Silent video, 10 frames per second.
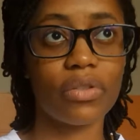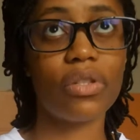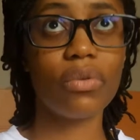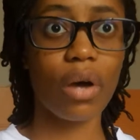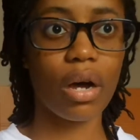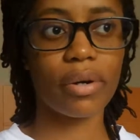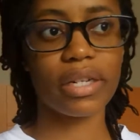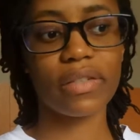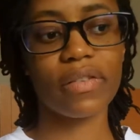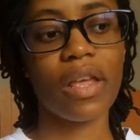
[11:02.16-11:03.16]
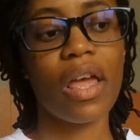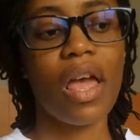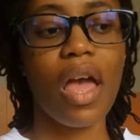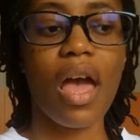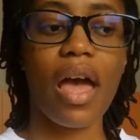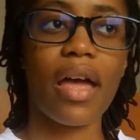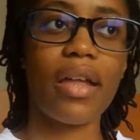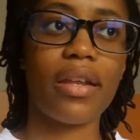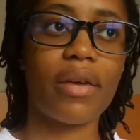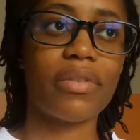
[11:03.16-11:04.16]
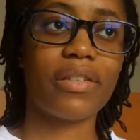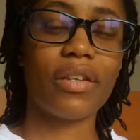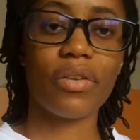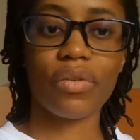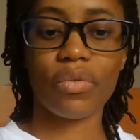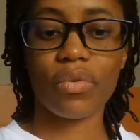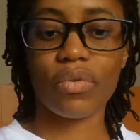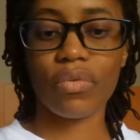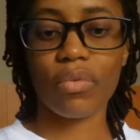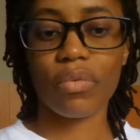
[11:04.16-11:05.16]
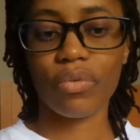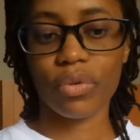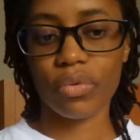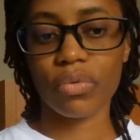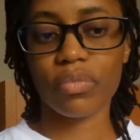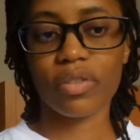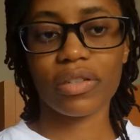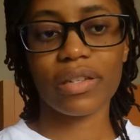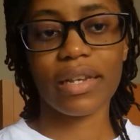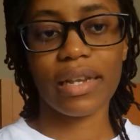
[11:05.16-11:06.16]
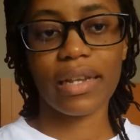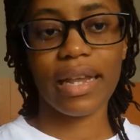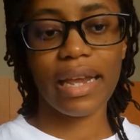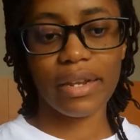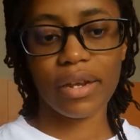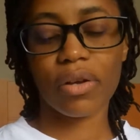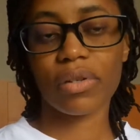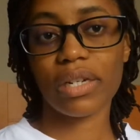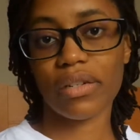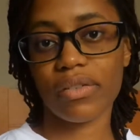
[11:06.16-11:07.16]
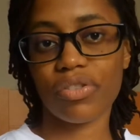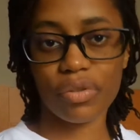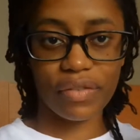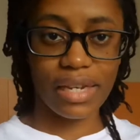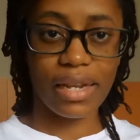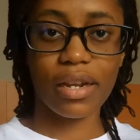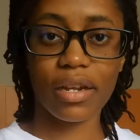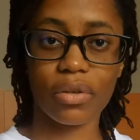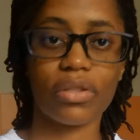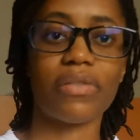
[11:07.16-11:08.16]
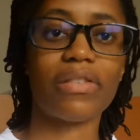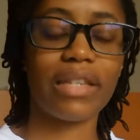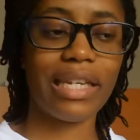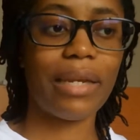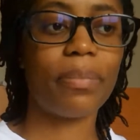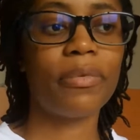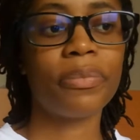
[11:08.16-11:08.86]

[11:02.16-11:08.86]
2 hours, and I was in the room just laying down and drifting in and out of sleep.